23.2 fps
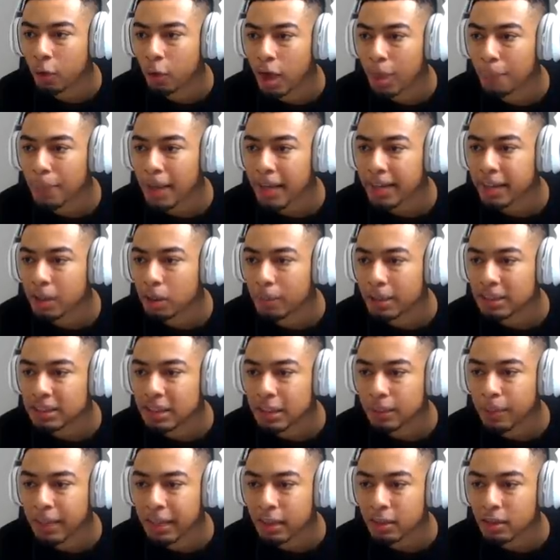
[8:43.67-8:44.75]
You know what? I'm backing up my
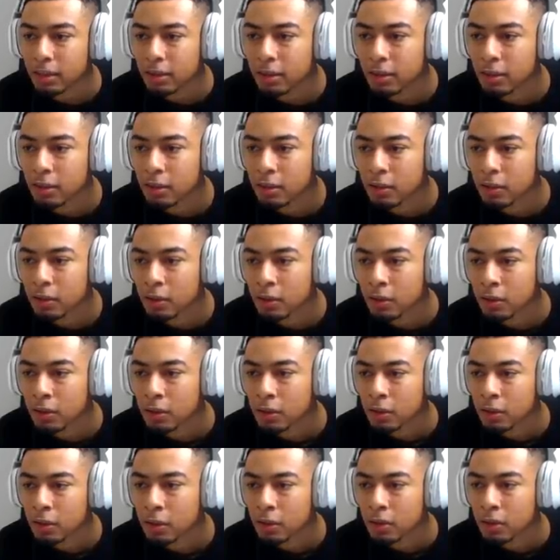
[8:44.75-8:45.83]
teammate.
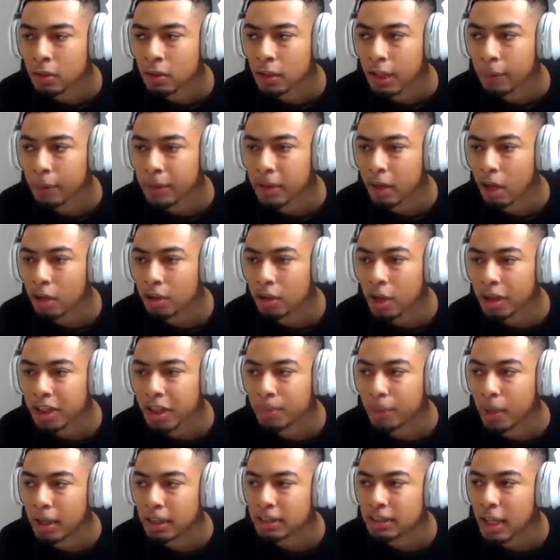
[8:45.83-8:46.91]
There we go. i got you,
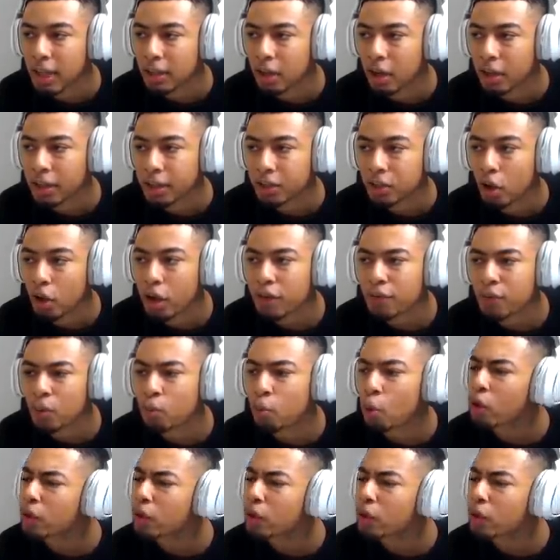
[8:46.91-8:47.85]
boss. i got you. Don't even